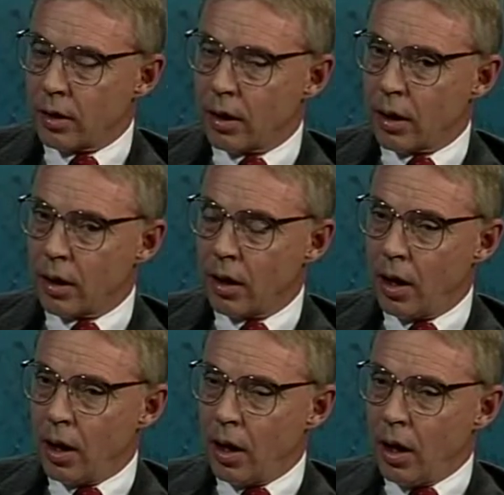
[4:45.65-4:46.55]
Uh,
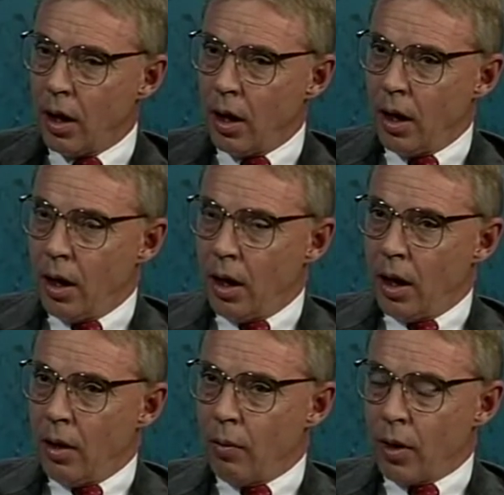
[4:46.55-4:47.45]

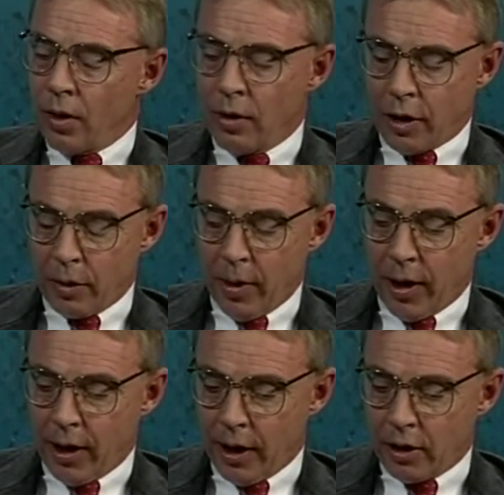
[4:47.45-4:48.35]
and Dr. Bennett
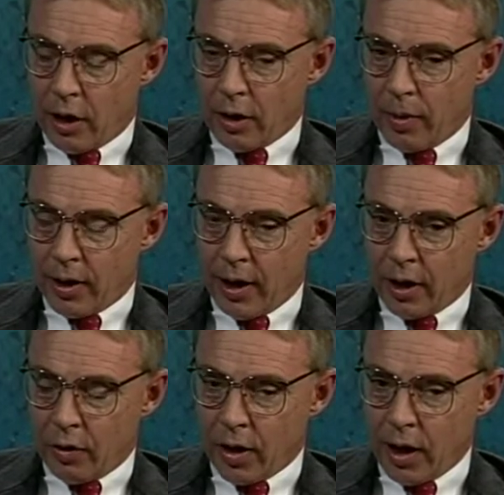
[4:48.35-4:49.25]
and I talked about that at
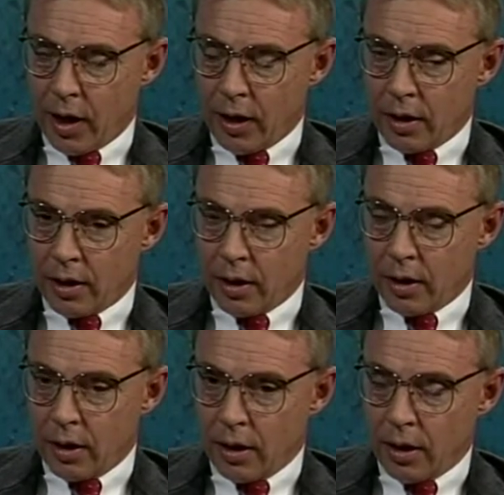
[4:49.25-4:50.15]
great length.
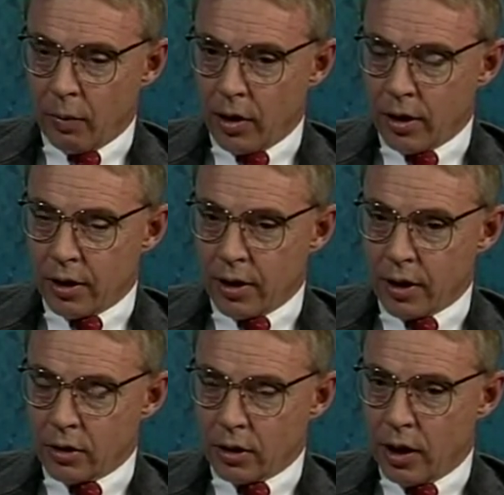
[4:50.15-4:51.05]
And uh, one of the
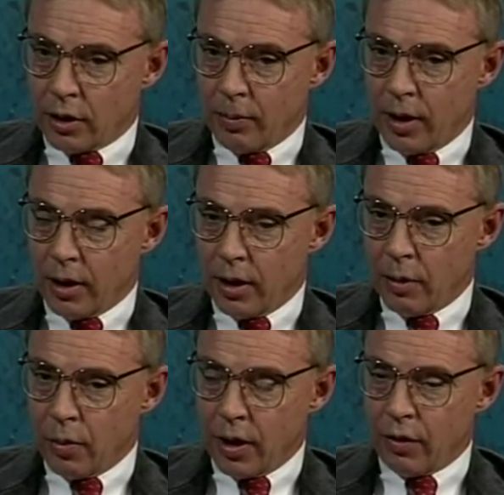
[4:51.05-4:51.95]
things that Dr. Bennett did
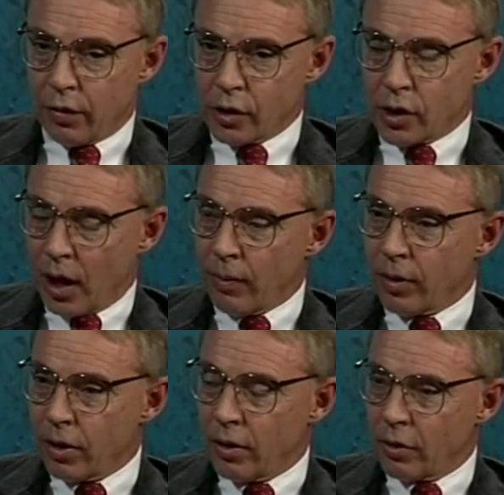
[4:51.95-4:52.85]
when he first came
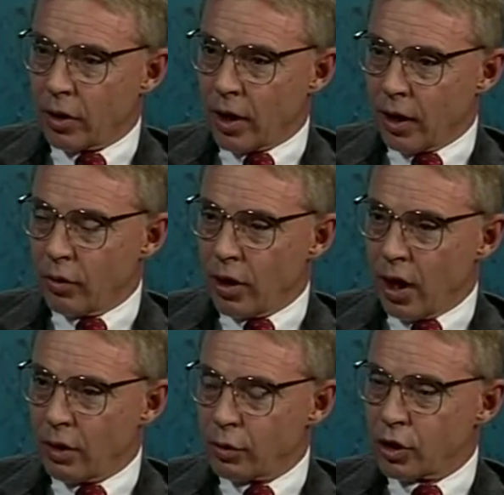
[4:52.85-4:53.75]
to North Idaho
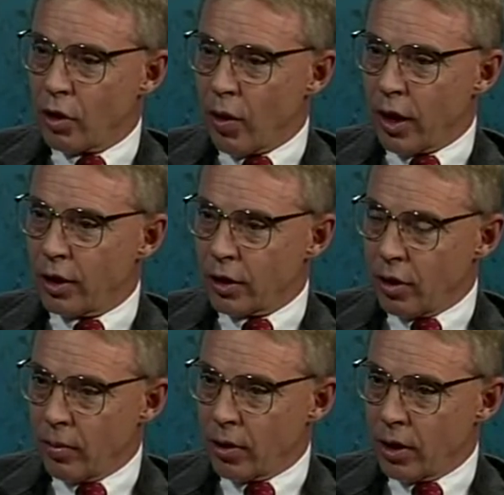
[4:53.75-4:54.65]
College was go out into the
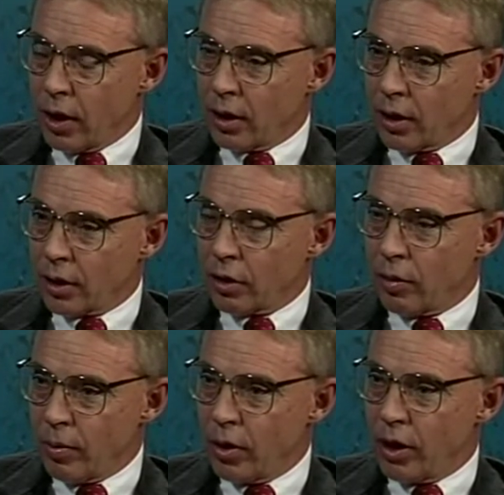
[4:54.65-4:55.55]
community and let the
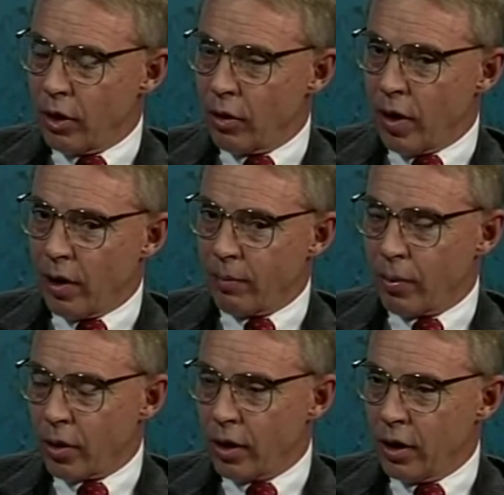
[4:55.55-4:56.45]
community know how
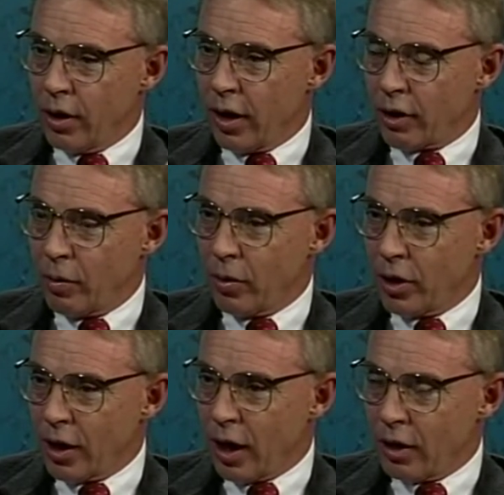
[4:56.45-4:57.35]
important our community
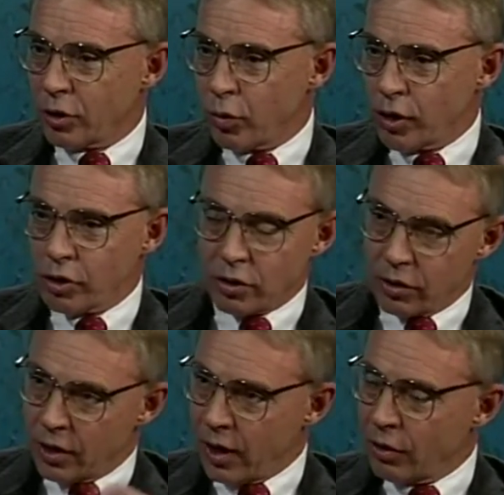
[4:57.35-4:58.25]
college was to
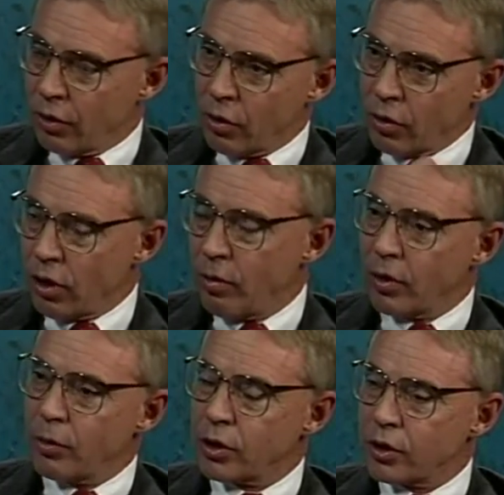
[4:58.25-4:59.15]
the, how the whole
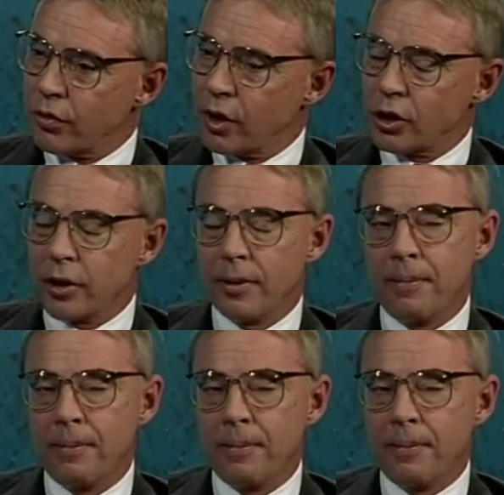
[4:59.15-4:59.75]
community was to function.